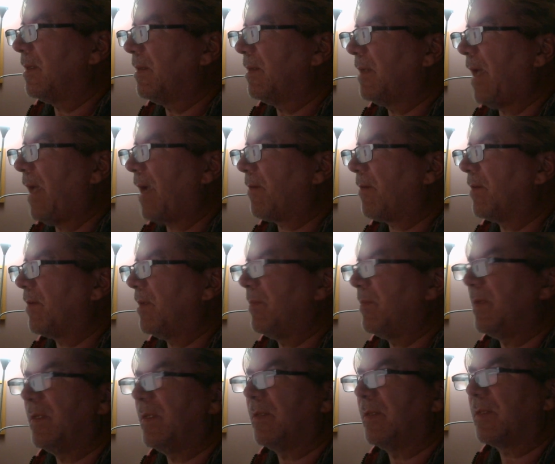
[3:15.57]

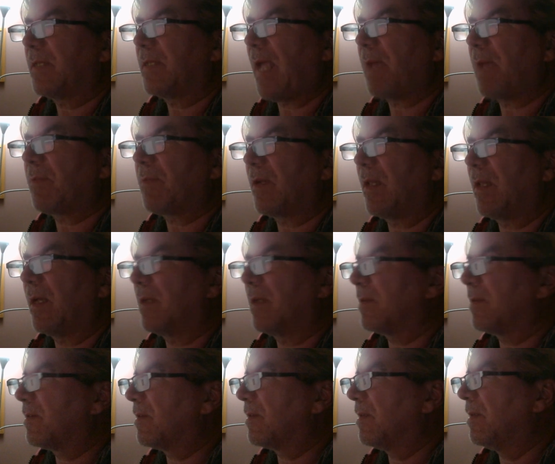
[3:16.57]
acronym is
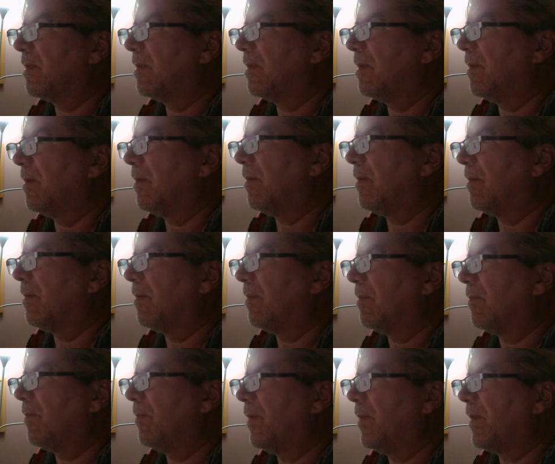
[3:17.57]
capitalized,
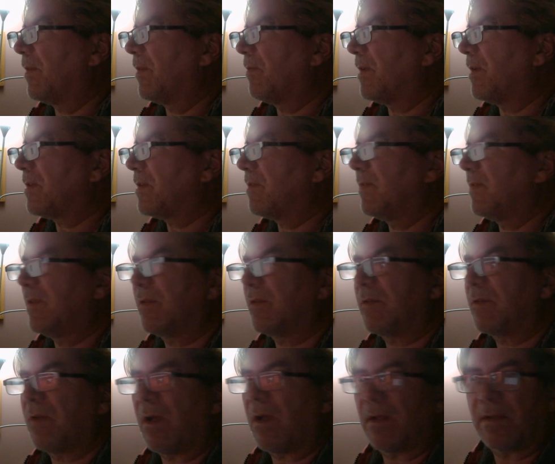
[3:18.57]
but the rest of it is
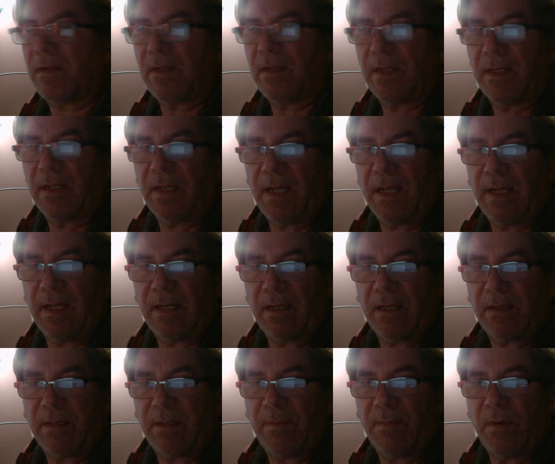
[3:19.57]
not. And I
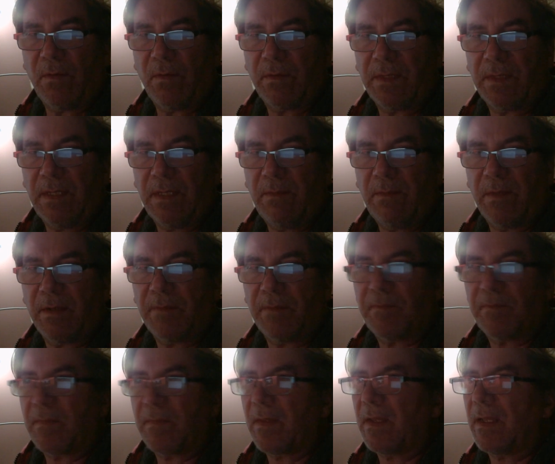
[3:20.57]
look at my old email,
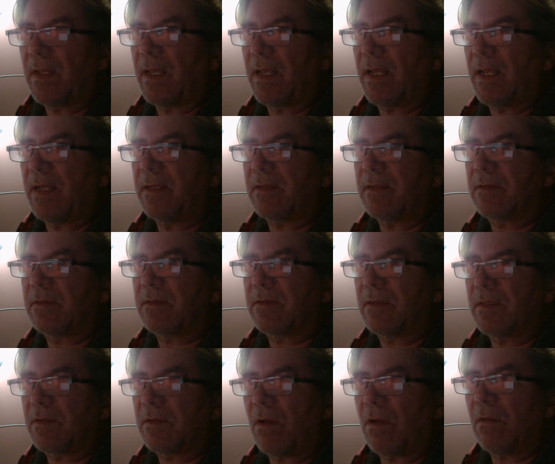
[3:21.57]
and
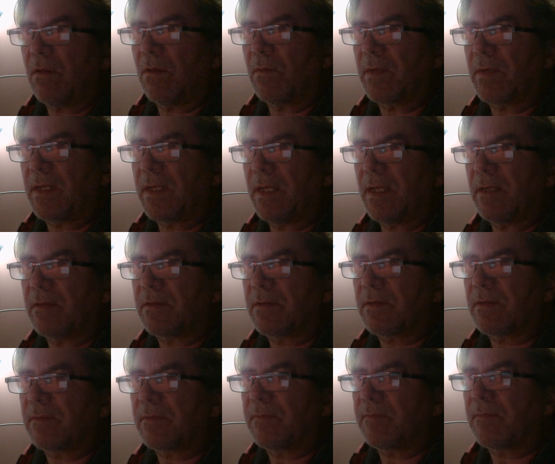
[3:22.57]
it's all lowercase.
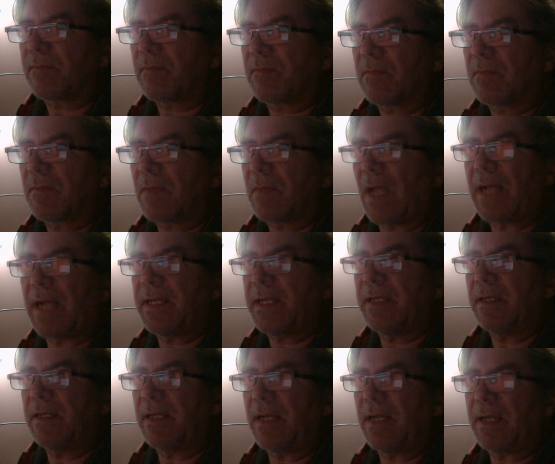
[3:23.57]
I
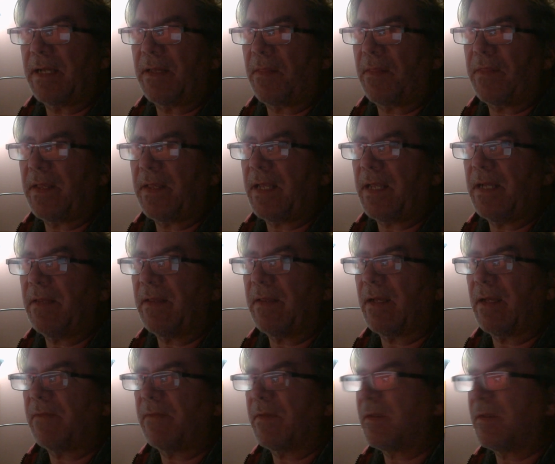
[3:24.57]
didn't think anything
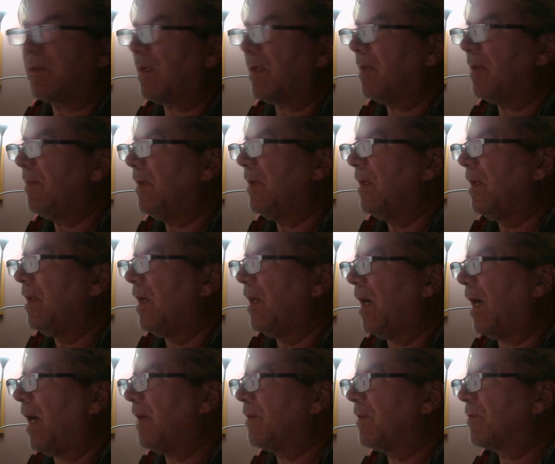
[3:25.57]
of it at the time.
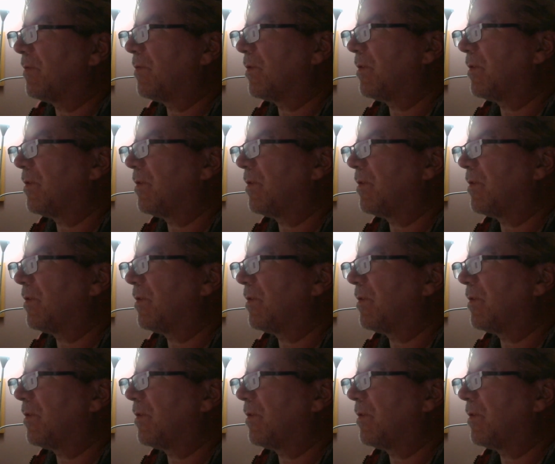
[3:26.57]
I was just